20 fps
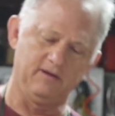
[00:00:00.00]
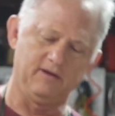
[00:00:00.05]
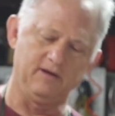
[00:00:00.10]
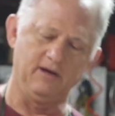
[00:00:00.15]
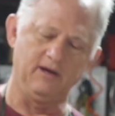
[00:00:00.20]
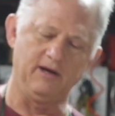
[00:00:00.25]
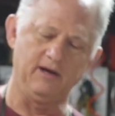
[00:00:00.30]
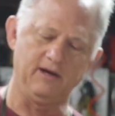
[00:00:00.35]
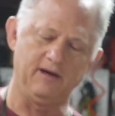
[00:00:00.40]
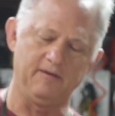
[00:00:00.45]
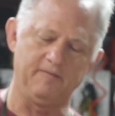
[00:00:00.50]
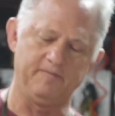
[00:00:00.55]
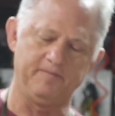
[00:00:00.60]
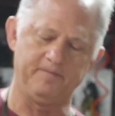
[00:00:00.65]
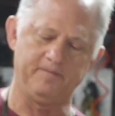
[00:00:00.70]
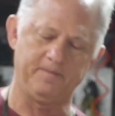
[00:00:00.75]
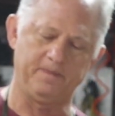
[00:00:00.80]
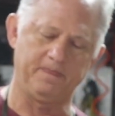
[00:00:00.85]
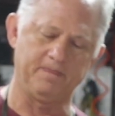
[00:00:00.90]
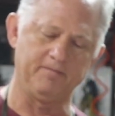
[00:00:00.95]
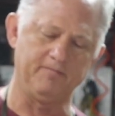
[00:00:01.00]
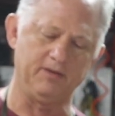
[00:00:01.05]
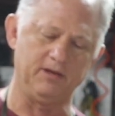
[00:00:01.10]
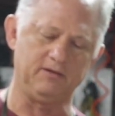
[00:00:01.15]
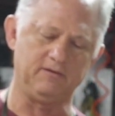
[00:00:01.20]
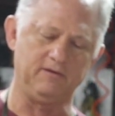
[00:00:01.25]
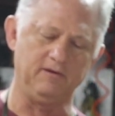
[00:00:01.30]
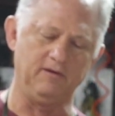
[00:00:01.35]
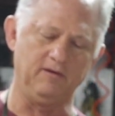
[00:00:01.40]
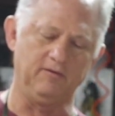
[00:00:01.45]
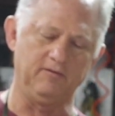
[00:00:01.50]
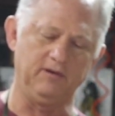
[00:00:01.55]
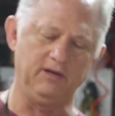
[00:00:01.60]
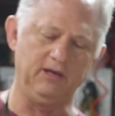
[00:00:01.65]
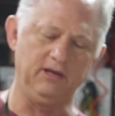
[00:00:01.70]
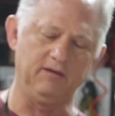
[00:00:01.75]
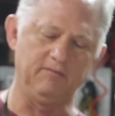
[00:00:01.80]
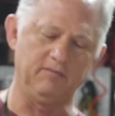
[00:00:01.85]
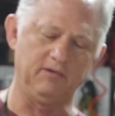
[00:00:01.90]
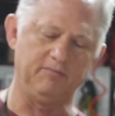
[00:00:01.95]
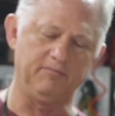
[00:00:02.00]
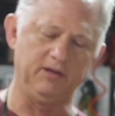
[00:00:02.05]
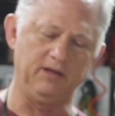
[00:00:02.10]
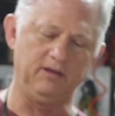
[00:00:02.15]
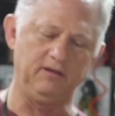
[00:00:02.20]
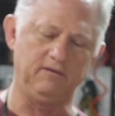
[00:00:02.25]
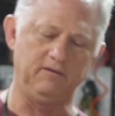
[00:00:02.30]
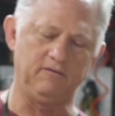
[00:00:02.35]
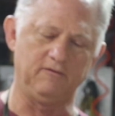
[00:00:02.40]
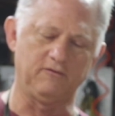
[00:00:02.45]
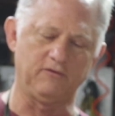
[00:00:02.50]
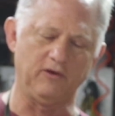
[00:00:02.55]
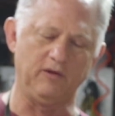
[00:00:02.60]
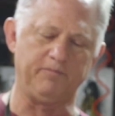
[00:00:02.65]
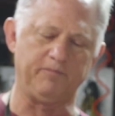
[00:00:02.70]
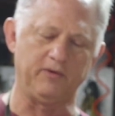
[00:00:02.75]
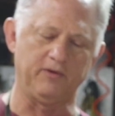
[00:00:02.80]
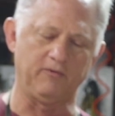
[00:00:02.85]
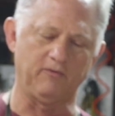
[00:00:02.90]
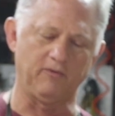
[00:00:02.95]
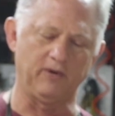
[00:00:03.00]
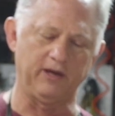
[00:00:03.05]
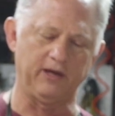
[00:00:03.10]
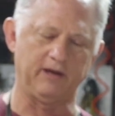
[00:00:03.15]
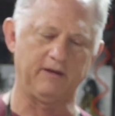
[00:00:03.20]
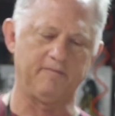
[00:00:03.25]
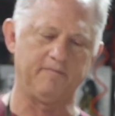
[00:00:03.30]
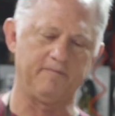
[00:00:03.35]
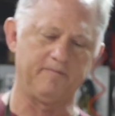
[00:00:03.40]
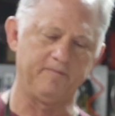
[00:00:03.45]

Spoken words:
but you don't need them to be dripping wet.